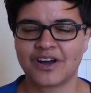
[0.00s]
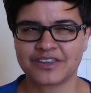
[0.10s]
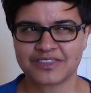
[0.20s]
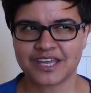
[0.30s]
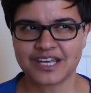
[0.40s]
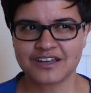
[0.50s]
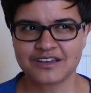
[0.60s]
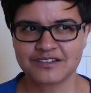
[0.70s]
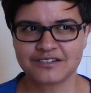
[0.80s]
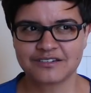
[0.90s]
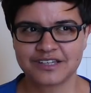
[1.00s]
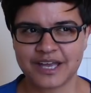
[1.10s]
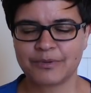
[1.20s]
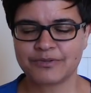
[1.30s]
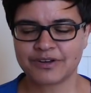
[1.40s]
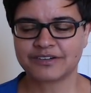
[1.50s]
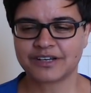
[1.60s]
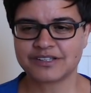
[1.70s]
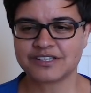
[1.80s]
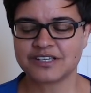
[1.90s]
I think. Yeah, we found
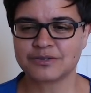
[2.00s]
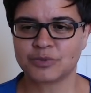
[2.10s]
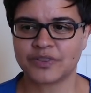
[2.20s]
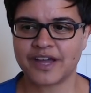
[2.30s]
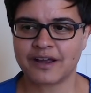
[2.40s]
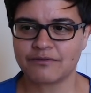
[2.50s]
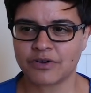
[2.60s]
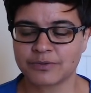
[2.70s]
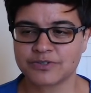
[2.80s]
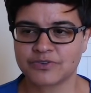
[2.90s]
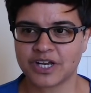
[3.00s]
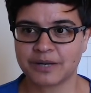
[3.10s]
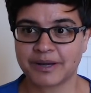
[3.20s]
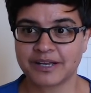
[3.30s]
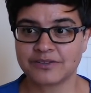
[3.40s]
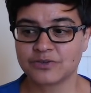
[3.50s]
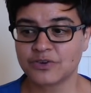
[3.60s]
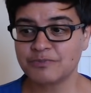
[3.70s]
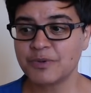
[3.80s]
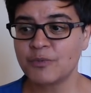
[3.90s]
out in season one that Ehrenreich was fucking about.
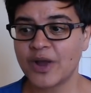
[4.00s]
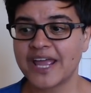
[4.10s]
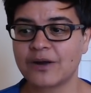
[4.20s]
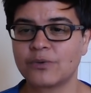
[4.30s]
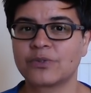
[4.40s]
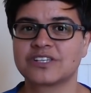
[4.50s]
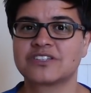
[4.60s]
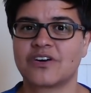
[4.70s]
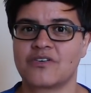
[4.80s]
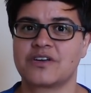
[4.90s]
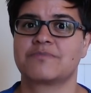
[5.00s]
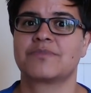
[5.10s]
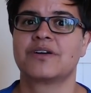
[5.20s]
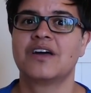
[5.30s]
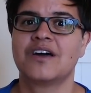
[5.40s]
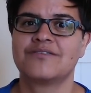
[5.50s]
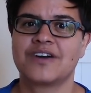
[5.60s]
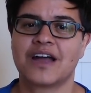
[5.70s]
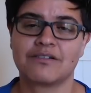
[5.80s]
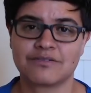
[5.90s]
So I've been waiting all this time
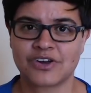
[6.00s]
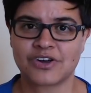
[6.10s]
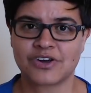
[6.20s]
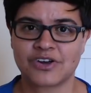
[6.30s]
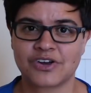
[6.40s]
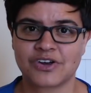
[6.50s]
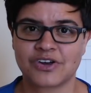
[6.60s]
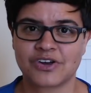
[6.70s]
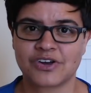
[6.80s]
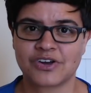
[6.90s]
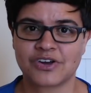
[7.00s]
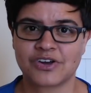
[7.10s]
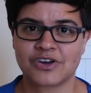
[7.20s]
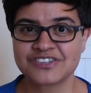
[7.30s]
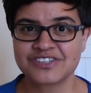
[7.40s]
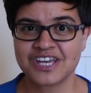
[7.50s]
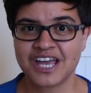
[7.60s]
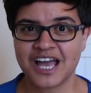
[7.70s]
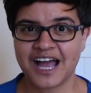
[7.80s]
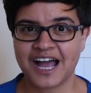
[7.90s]
for Ehrenreich to get his comeuppance.
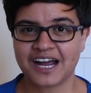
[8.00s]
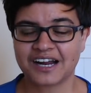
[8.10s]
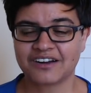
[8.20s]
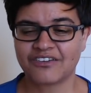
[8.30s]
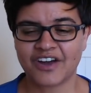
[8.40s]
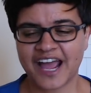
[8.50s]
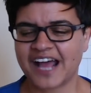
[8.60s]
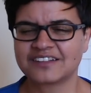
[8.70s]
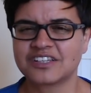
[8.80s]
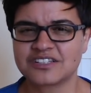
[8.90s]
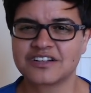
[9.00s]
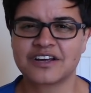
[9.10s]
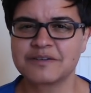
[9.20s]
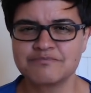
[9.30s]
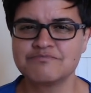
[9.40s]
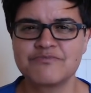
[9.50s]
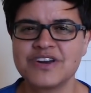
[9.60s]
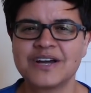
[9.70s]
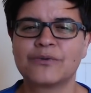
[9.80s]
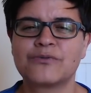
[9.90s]
And I had this like
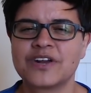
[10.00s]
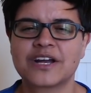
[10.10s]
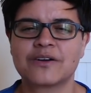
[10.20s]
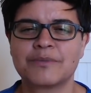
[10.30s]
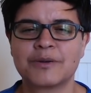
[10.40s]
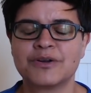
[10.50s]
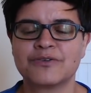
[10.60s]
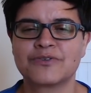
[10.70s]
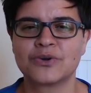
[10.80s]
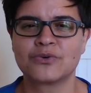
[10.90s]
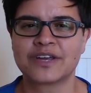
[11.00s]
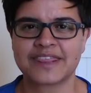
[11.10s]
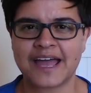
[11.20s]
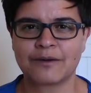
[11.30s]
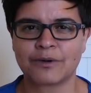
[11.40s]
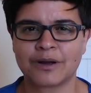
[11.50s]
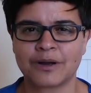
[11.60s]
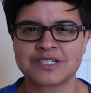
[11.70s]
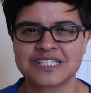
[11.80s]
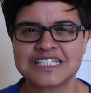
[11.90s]
little flicker moment of glory there where I
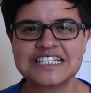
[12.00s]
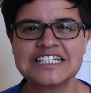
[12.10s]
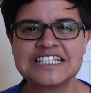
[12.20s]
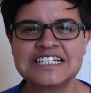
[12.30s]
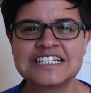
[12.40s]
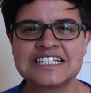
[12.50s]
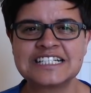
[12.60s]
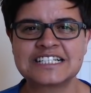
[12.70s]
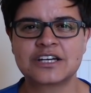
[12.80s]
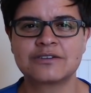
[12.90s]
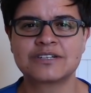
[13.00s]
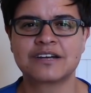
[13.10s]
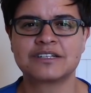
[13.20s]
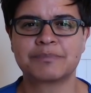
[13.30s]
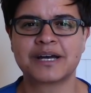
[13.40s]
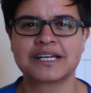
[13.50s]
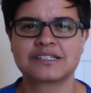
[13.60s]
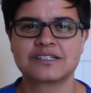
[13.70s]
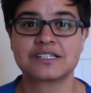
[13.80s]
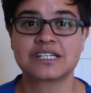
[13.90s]
was like, yeah, go down, you
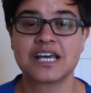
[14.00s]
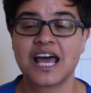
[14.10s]
bastard.